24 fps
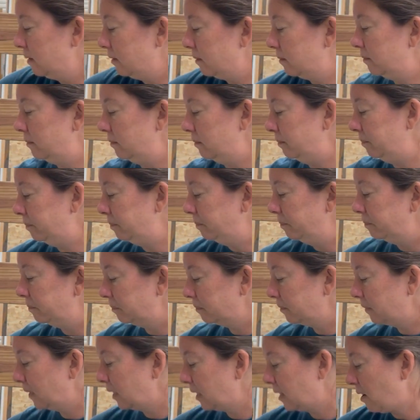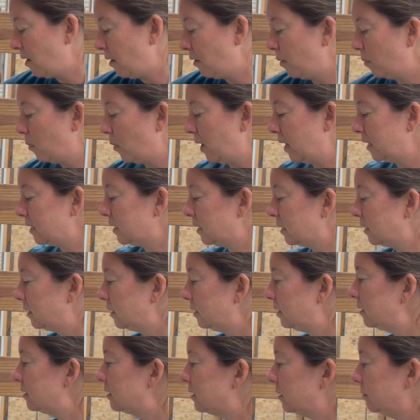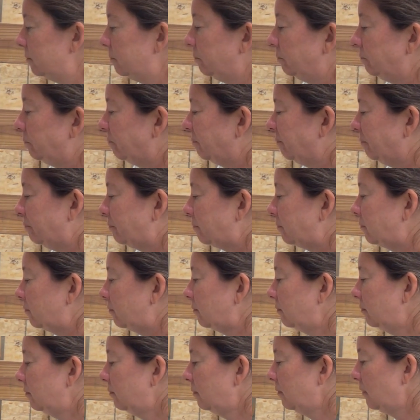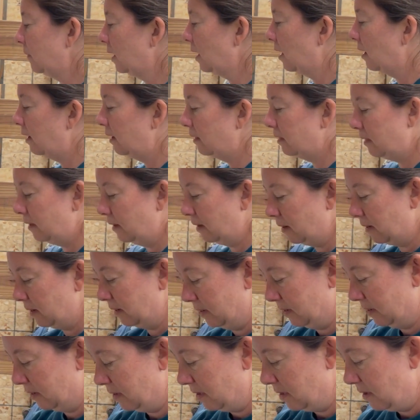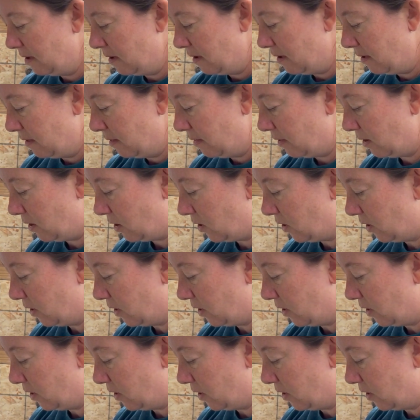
And all the brassicas, I think they're good